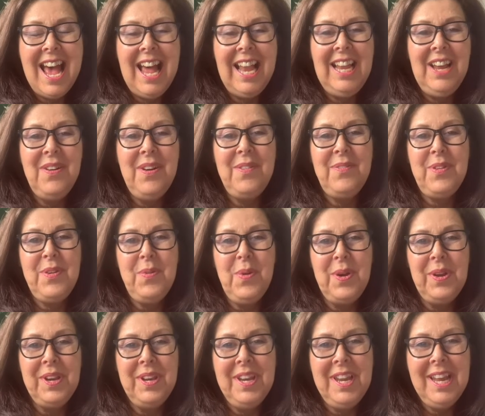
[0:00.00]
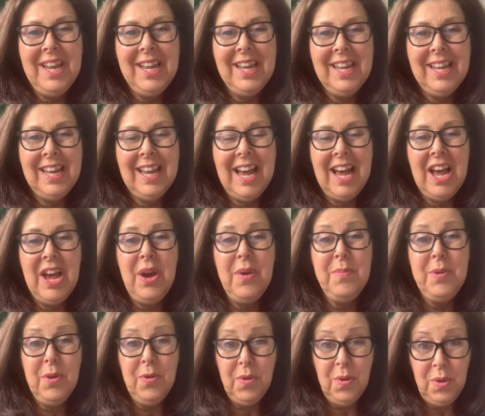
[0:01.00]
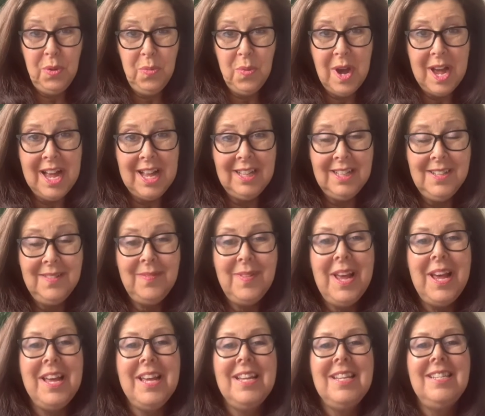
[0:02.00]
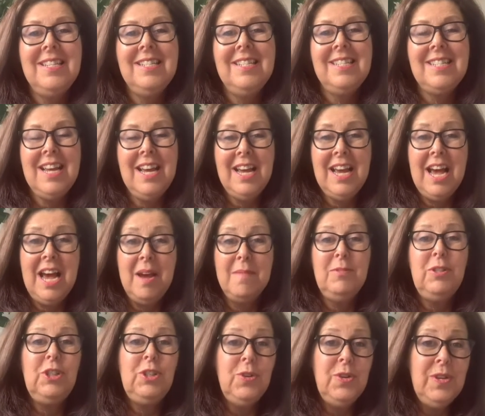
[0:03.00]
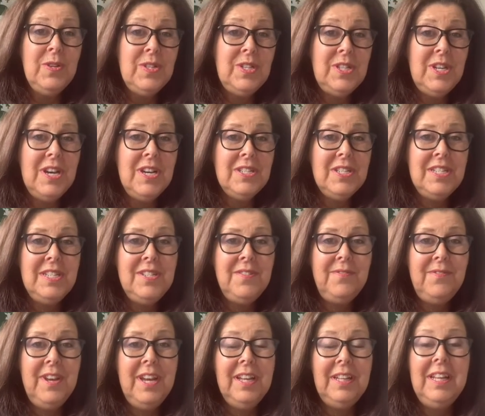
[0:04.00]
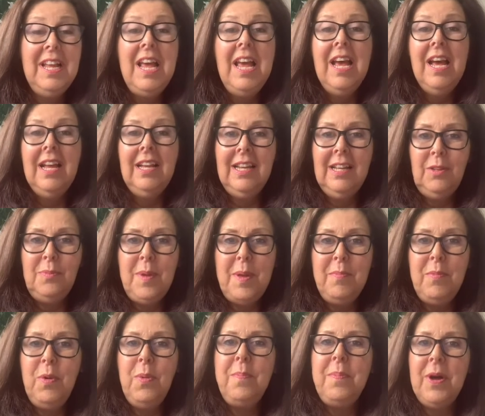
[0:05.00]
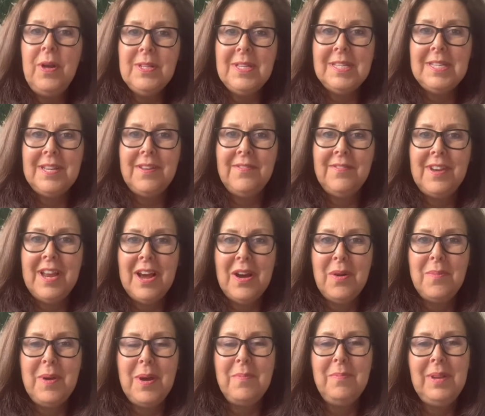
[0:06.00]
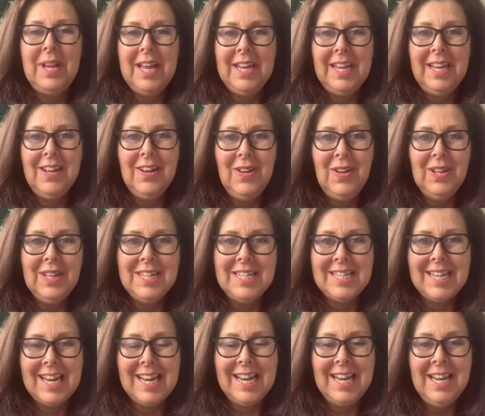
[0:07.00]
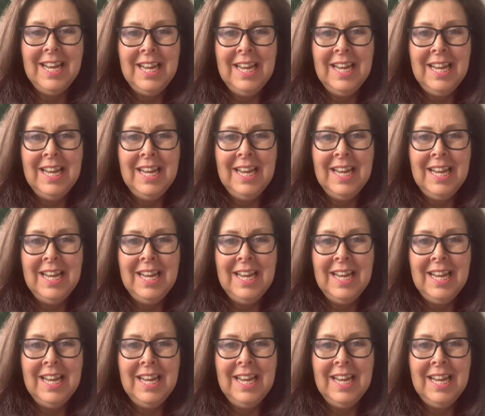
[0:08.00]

Hello everyone. I hope you're all well and I'm sure you're starting to feel a little bit more positive now about planning a holiday.